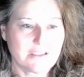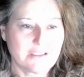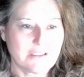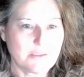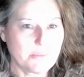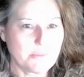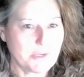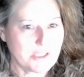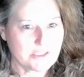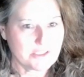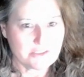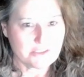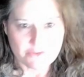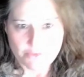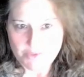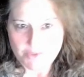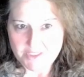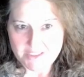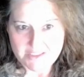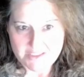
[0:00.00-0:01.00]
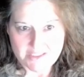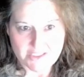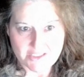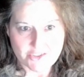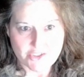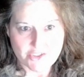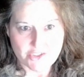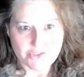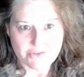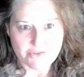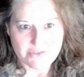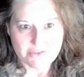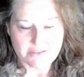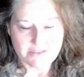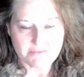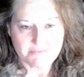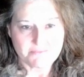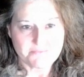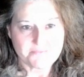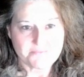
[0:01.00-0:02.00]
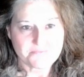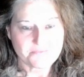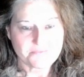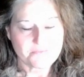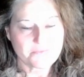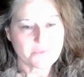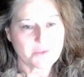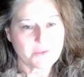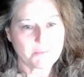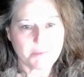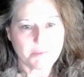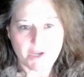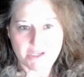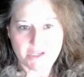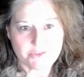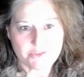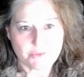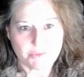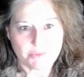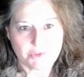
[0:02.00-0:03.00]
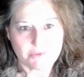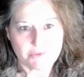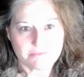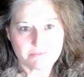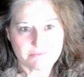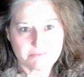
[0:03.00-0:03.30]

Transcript: the best 26 years possible.